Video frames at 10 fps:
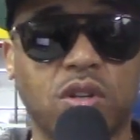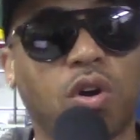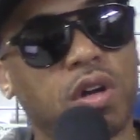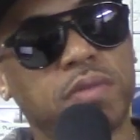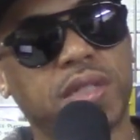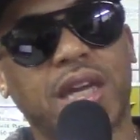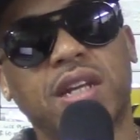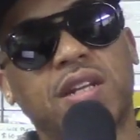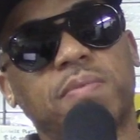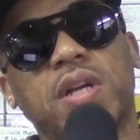You know what I'm
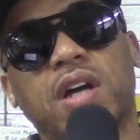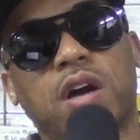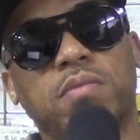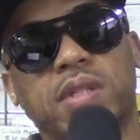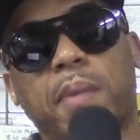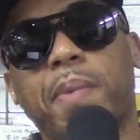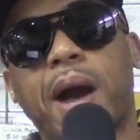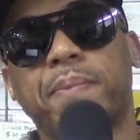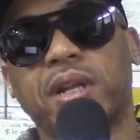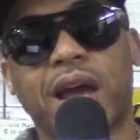saying? And it becomes a
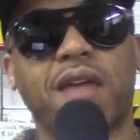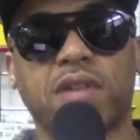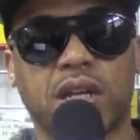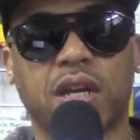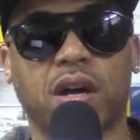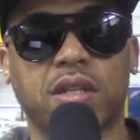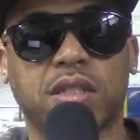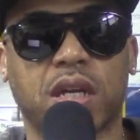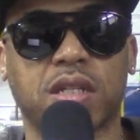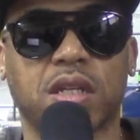popularity
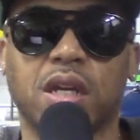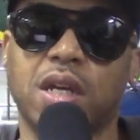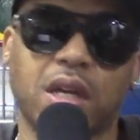contest.